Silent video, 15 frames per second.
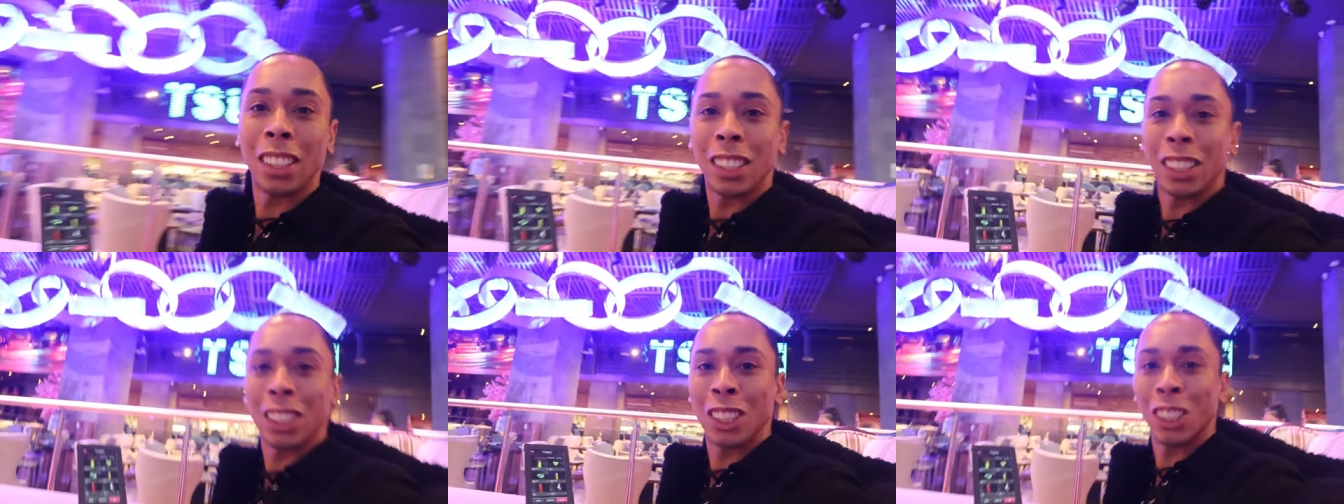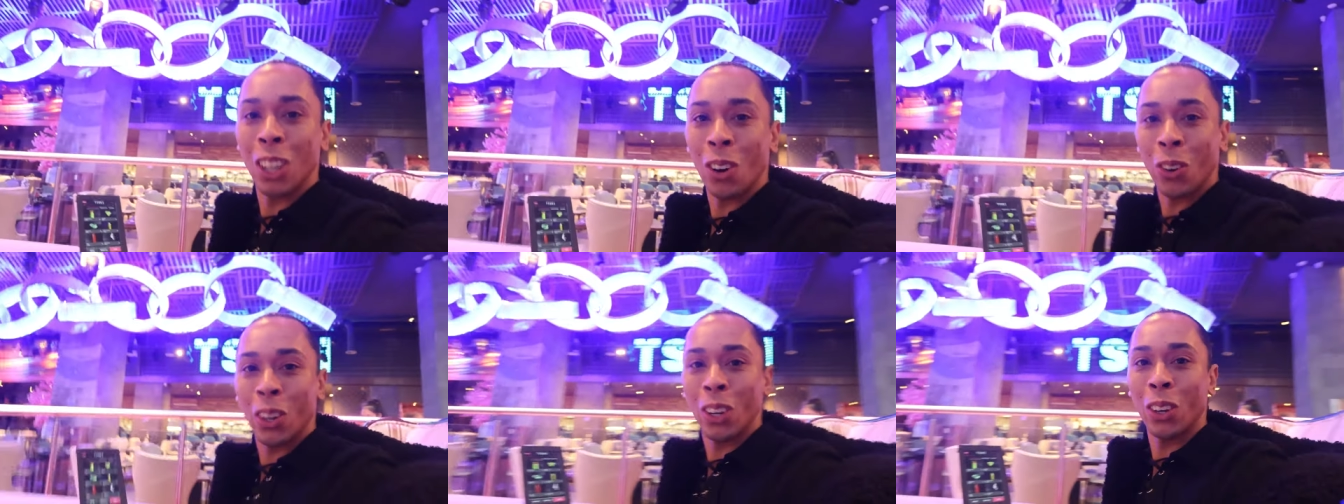
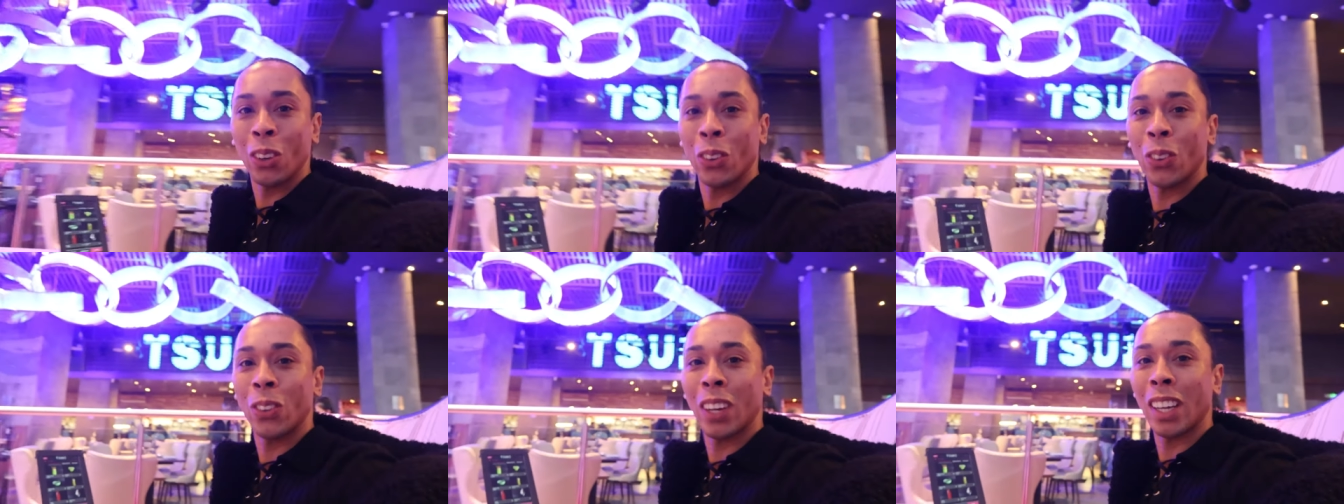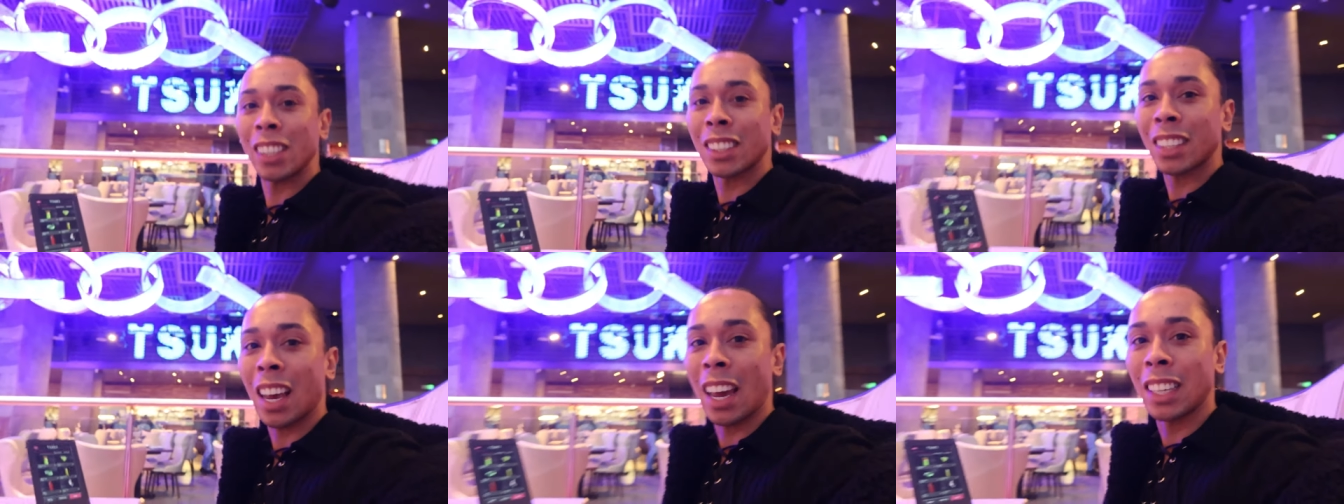so cute
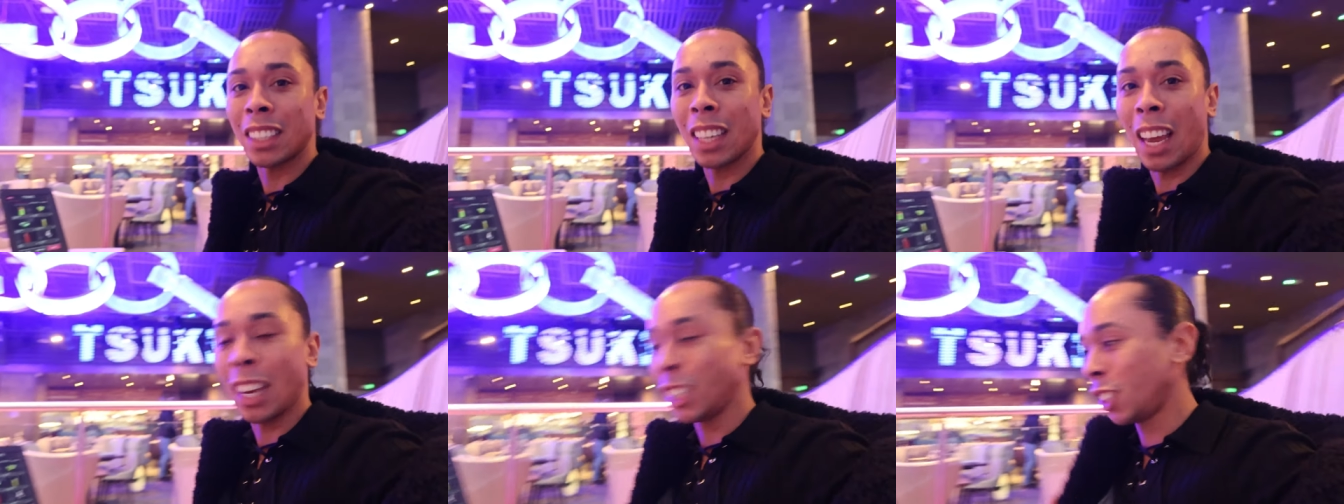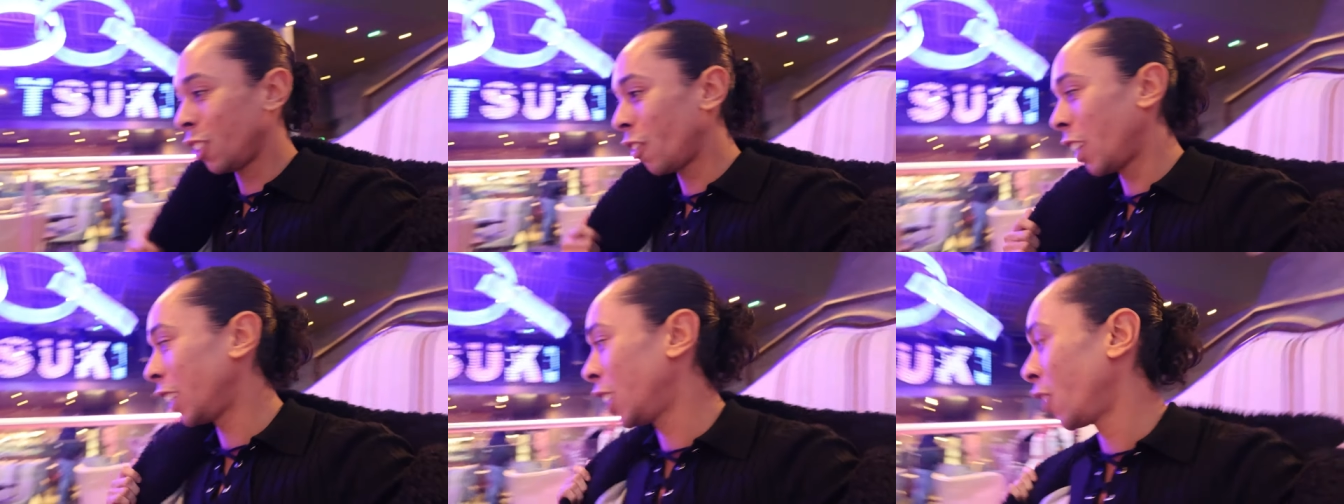inside is an Asian
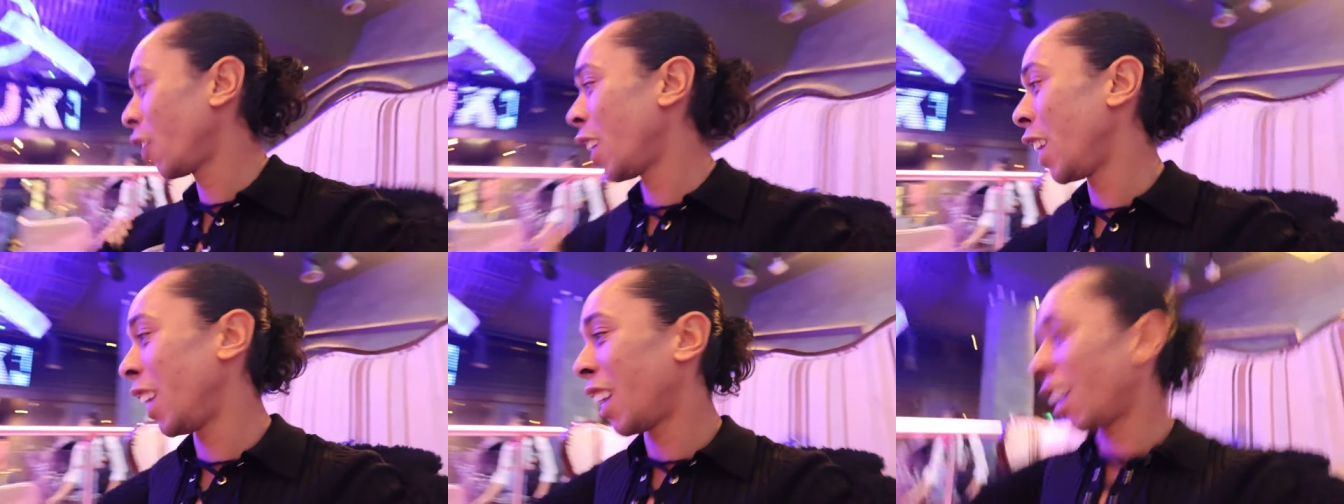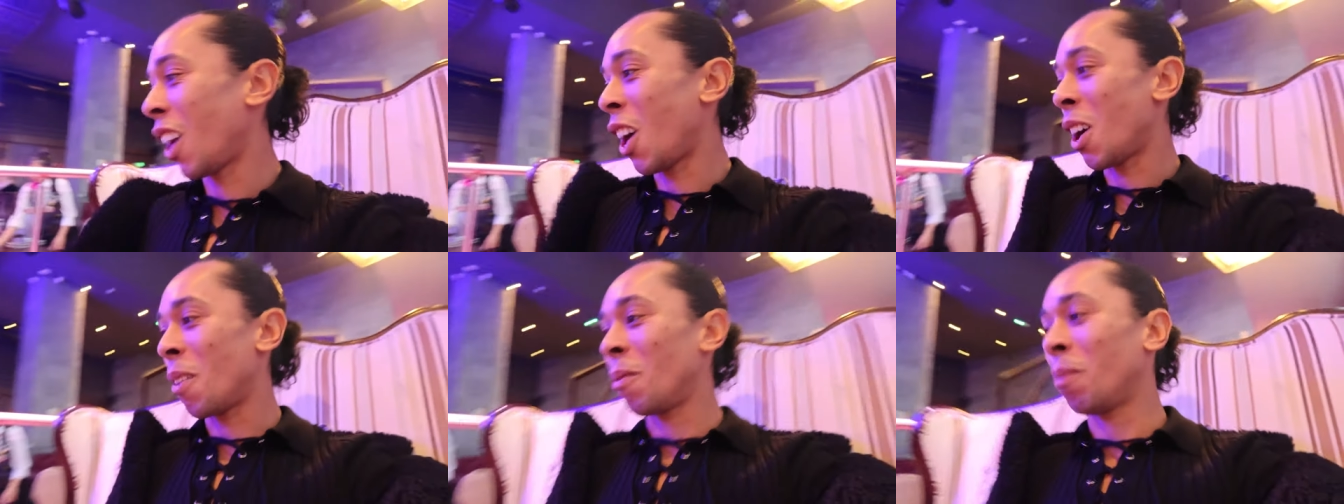restaurant
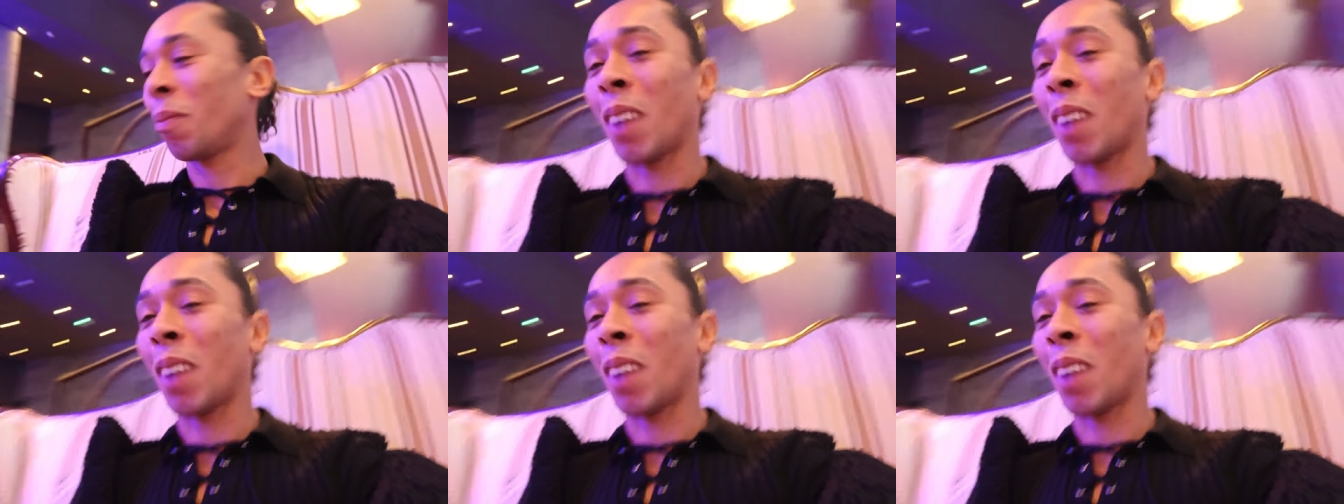um,